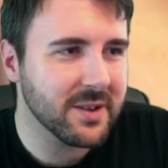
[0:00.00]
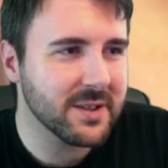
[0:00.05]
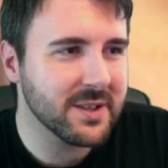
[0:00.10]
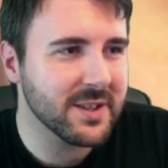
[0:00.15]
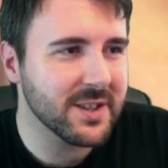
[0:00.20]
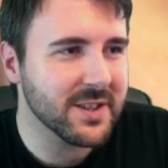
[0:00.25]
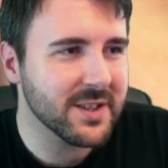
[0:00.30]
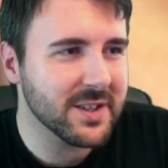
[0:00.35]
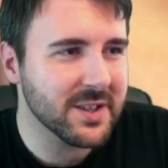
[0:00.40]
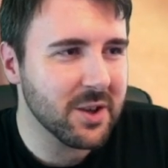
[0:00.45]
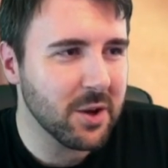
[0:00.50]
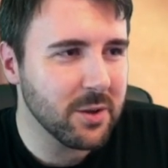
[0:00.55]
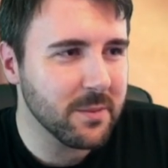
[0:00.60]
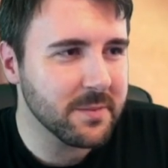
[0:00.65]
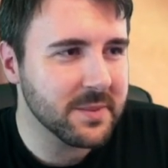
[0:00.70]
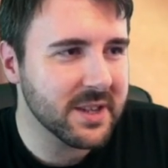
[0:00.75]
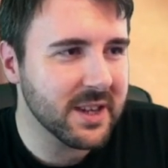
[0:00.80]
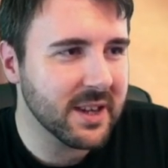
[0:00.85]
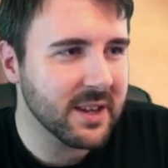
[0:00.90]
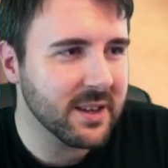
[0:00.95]

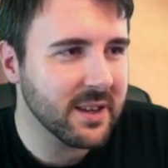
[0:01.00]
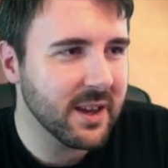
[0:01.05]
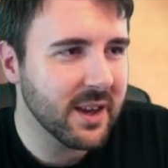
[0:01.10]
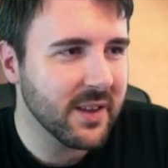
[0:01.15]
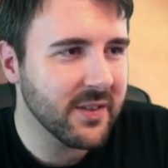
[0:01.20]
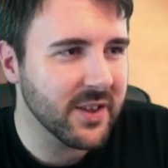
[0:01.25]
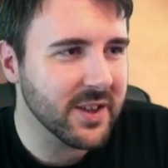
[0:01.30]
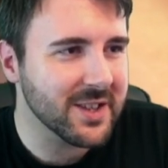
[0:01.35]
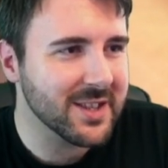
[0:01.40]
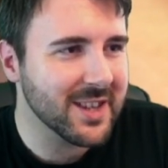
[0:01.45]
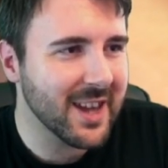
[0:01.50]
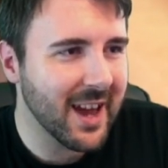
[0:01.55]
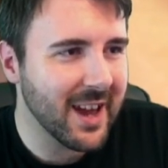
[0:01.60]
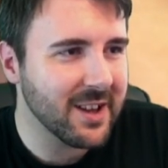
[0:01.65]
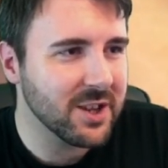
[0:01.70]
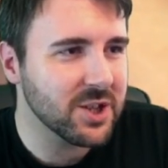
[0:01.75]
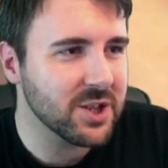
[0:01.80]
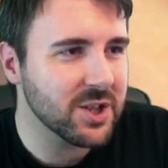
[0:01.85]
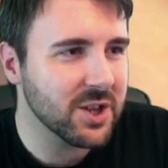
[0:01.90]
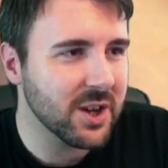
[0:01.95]
sculpting, the
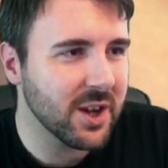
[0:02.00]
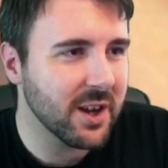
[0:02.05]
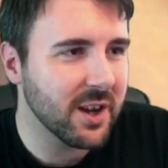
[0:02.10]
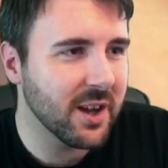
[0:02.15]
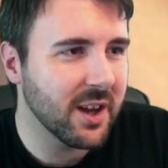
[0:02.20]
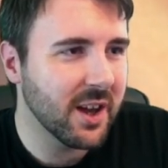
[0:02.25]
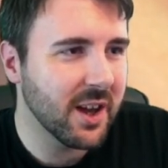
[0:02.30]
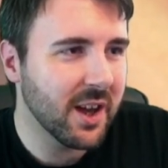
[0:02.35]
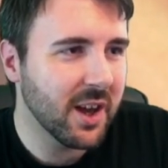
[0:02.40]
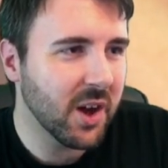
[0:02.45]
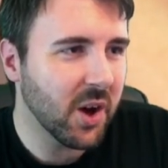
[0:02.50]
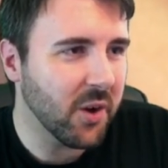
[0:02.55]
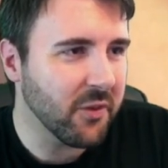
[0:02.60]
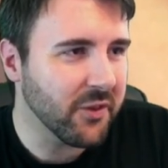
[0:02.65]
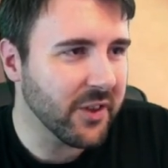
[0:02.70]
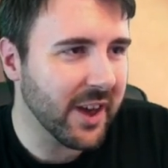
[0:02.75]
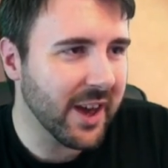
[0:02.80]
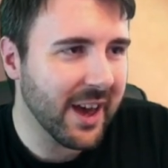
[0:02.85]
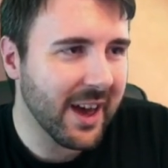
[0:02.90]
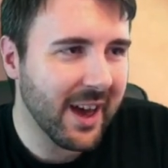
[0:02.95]
texture on
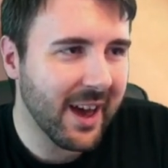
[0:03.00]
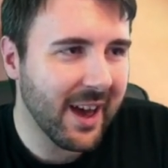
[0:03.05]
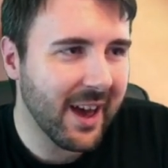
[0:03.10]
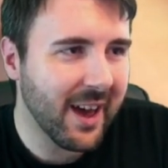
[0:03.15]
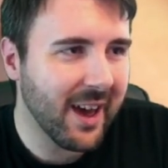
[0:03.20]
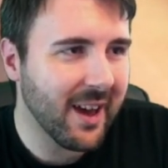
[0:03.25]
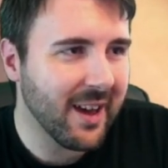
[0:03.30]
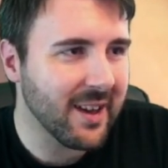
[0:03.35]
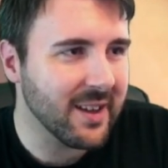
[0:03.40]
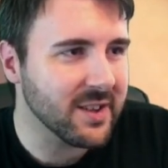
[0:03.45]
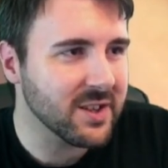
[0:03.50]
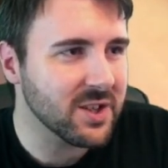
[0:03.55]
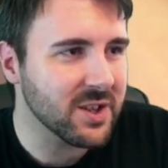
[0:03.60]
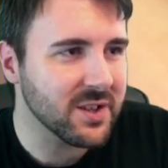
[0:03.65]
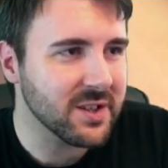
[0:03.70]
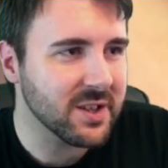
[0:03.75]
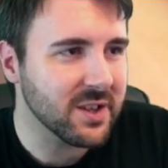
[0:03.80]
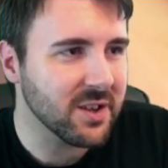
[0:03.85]
the hair is just